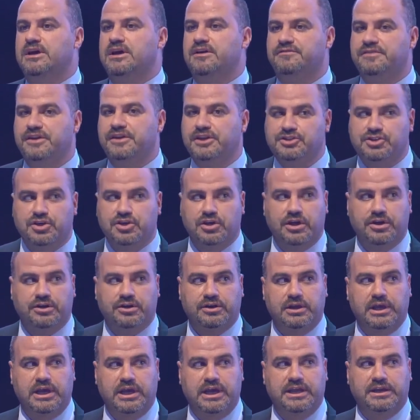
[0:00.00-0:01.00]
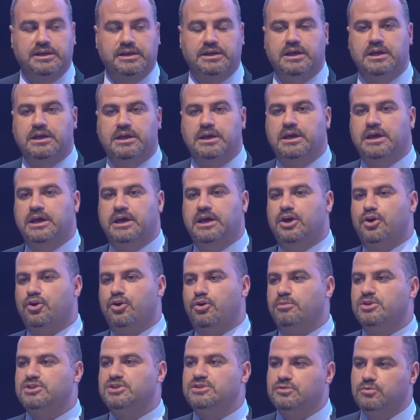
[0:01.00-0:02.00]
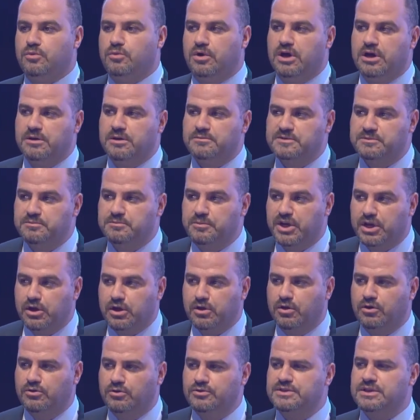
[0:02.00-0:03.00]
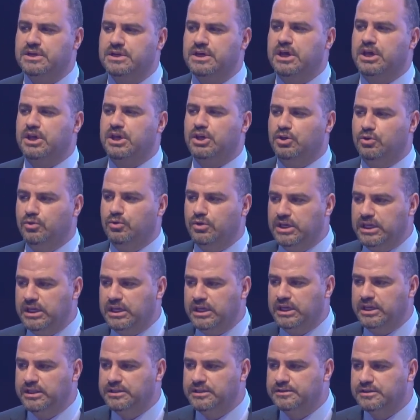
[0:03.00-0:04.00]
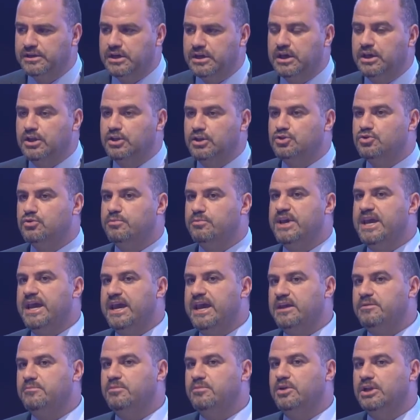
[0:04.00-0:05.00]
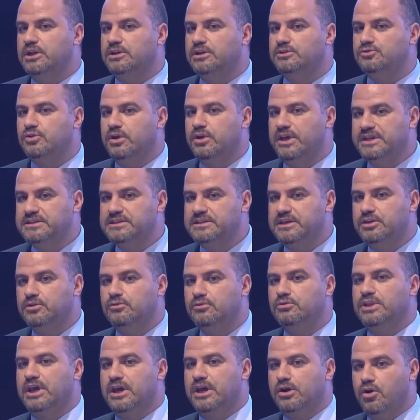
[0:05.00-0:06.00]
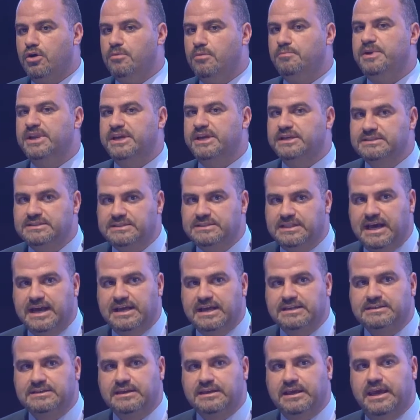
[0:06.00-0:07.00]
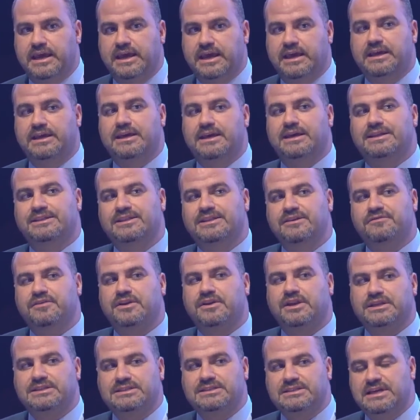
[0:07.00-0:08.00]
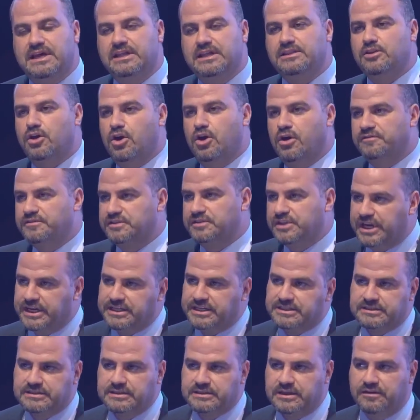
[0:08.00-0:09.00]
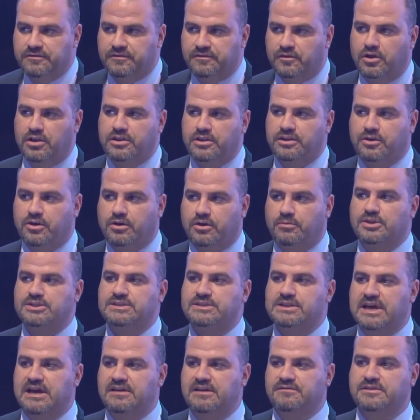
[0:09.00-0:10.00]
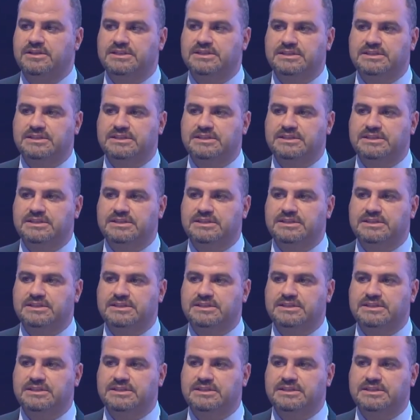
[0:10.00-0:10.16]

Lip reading: feature in robot swarms because you need to be able to execute a complex task, a different set of traits. If all the robots have the